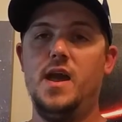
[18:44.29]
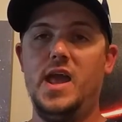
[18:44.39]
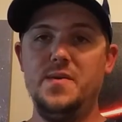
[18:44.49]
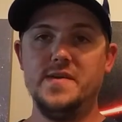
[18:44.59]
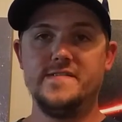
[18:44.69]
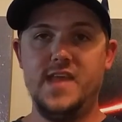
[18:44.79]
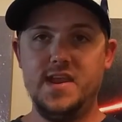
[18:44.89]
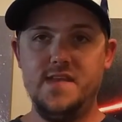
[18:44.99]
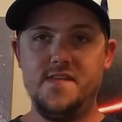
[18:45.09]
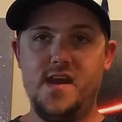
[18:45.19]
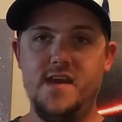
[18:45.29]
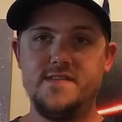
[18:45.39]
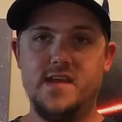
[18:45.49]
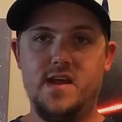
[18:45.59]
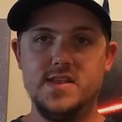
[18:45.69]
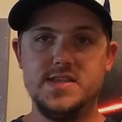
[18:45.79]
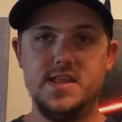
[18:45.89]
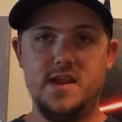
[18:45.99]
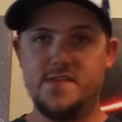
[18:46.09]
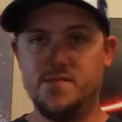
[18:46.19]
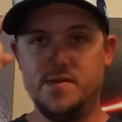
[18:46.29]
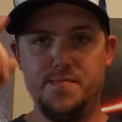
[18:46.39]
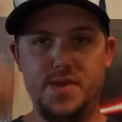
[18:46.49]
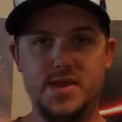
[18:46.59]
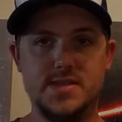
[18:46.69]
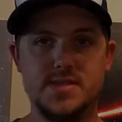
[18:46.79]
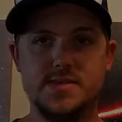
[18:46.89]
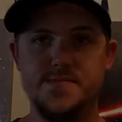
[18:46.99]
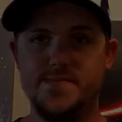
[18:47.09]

Anyways, take it easy, guys, and I'll see you in the next one. Peace.